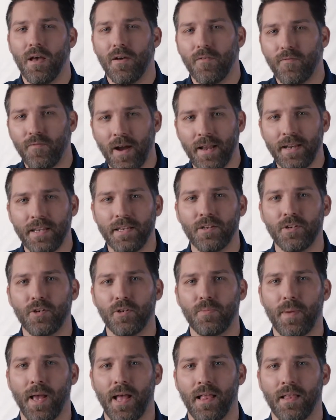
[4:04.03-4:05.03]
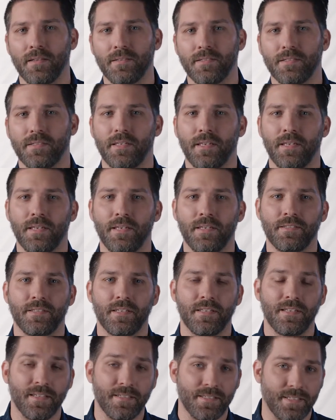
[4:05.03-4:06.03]
Finding a good balance is
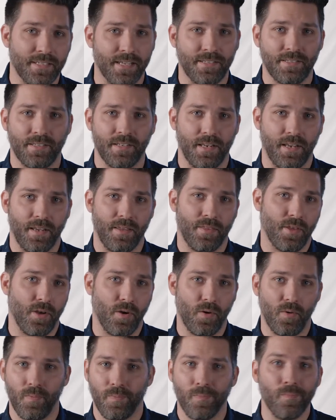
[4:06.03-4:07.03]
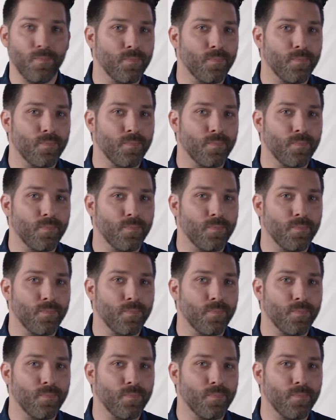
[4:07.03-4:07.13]
a necessity, though